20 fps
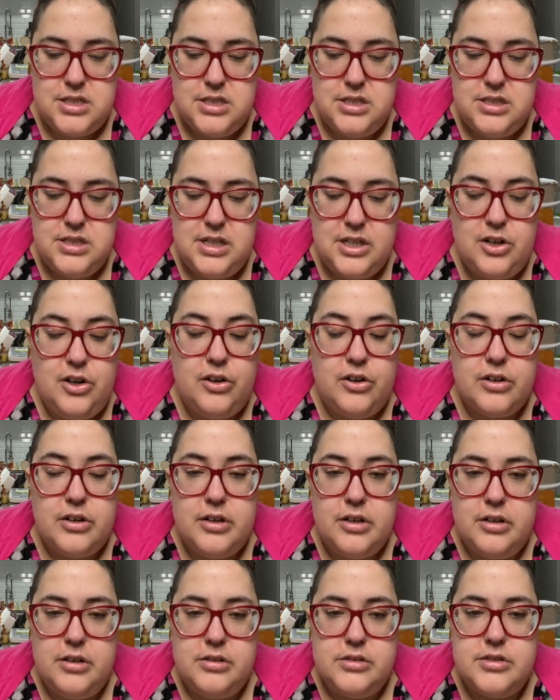
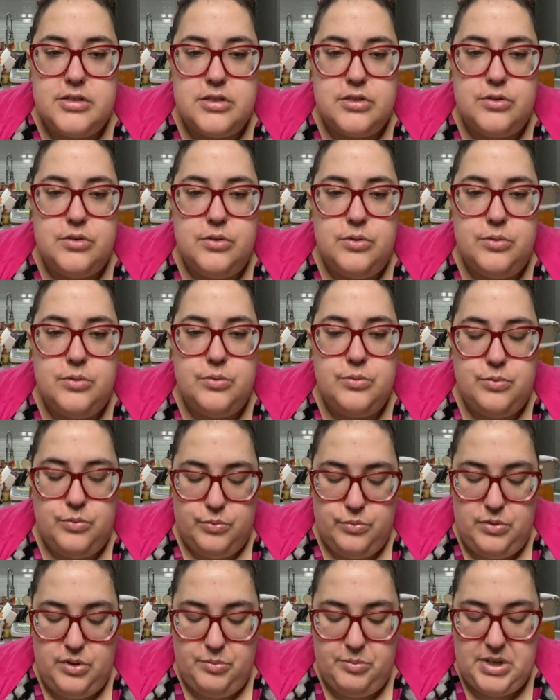decor, so
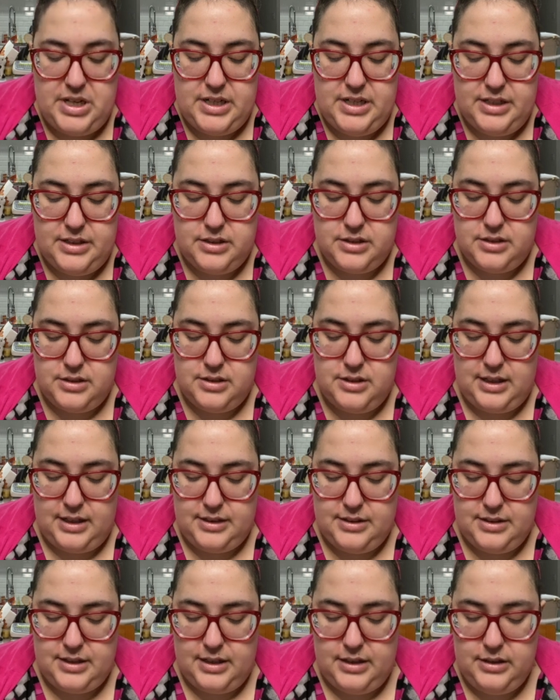we made it
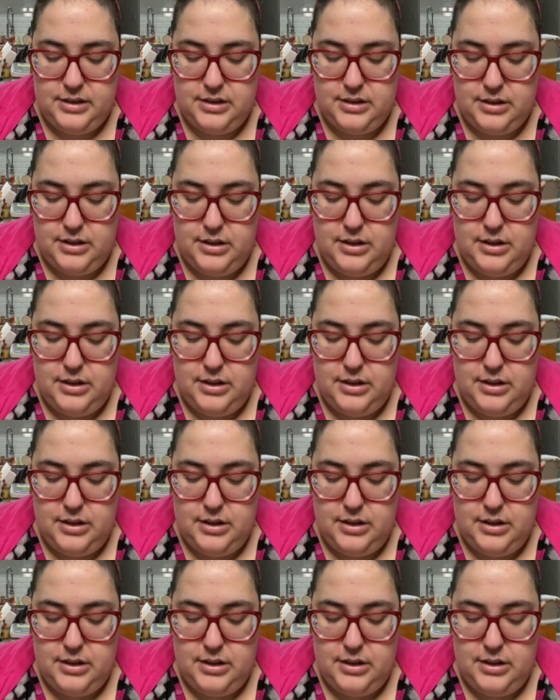like that.